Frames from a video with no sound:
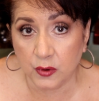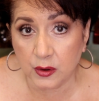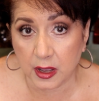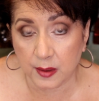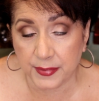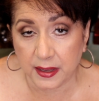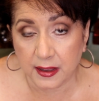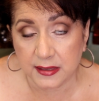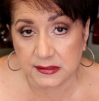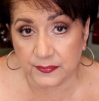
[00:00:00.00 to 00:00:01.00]
Woke up,
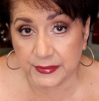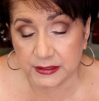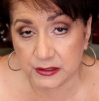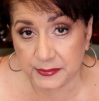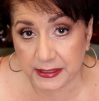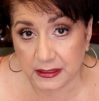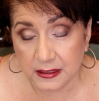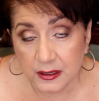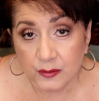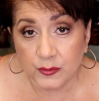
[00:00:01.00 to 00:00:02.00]
had something to eat.
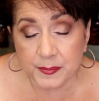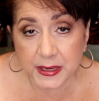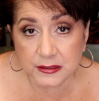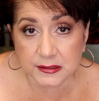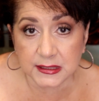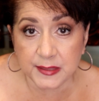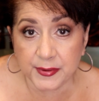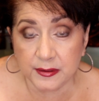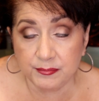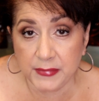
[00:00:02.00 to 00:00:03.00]
Went back to
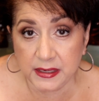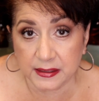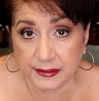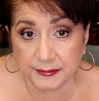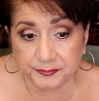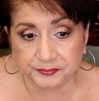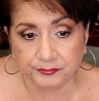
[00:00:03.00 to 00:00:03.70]
sleep at midnight.